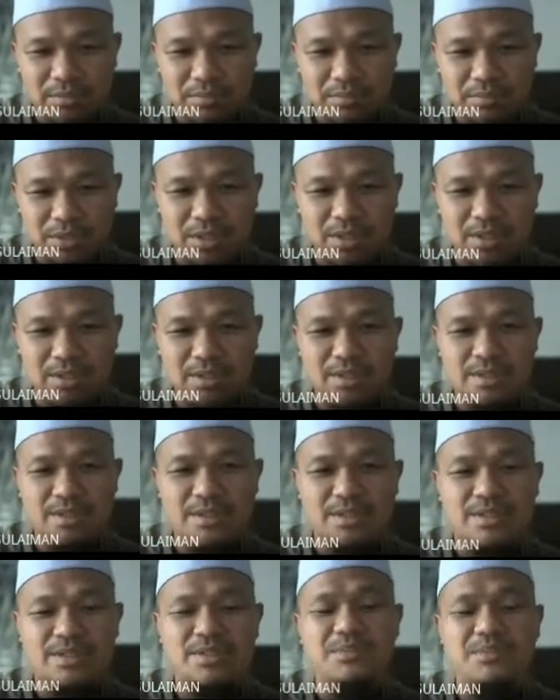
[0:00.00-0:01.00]
B is
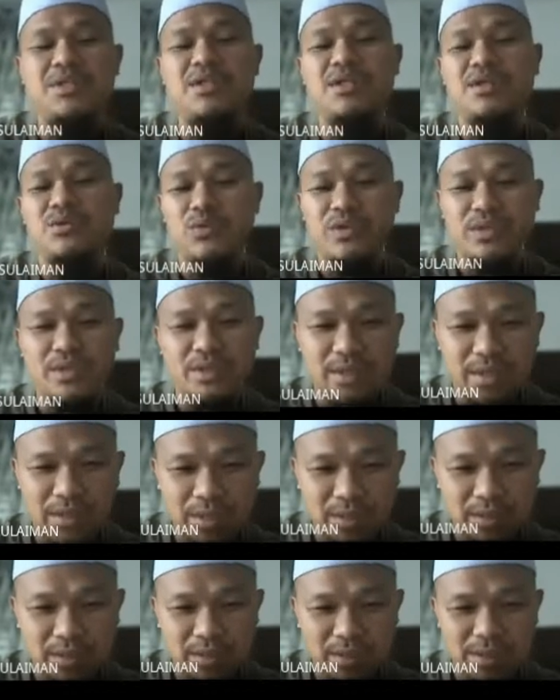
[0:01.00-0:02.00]
similar with the
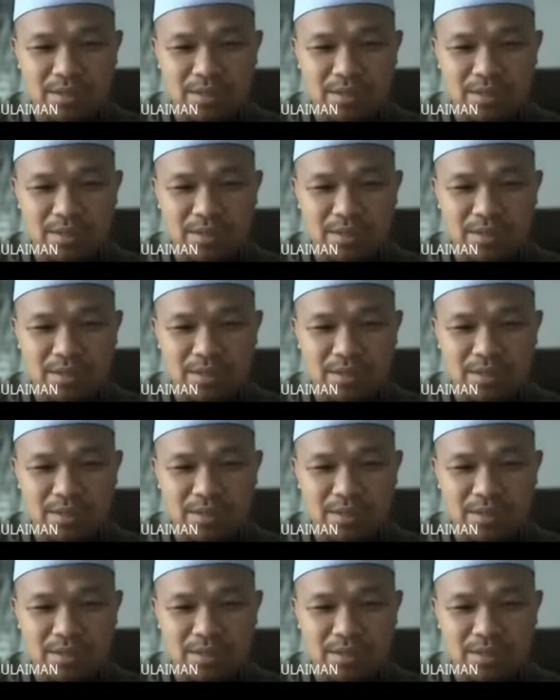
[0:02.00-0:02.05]
A.